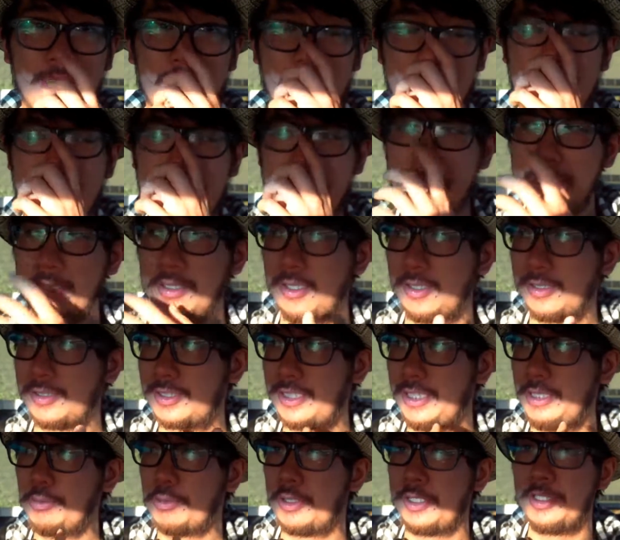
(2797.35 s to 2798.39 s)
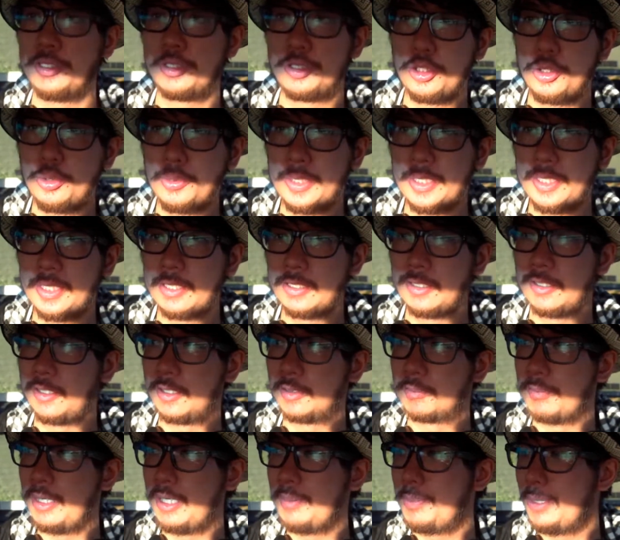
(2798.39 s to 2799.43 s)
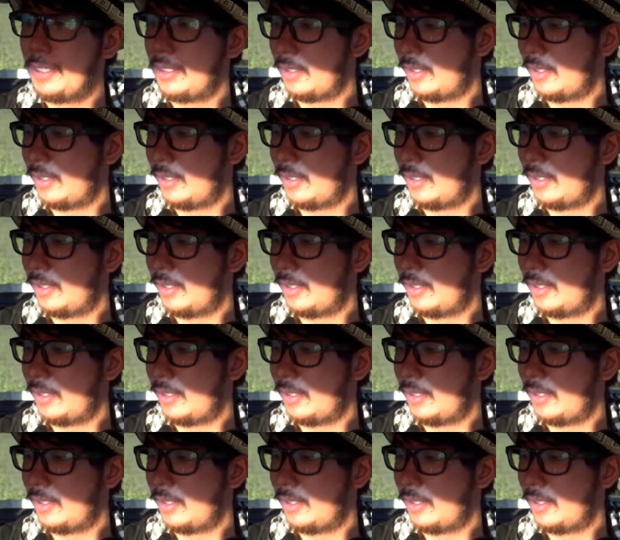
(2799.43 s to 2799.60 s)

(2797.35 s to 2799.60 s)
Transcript: And maybe like see what he's doing, and like maybe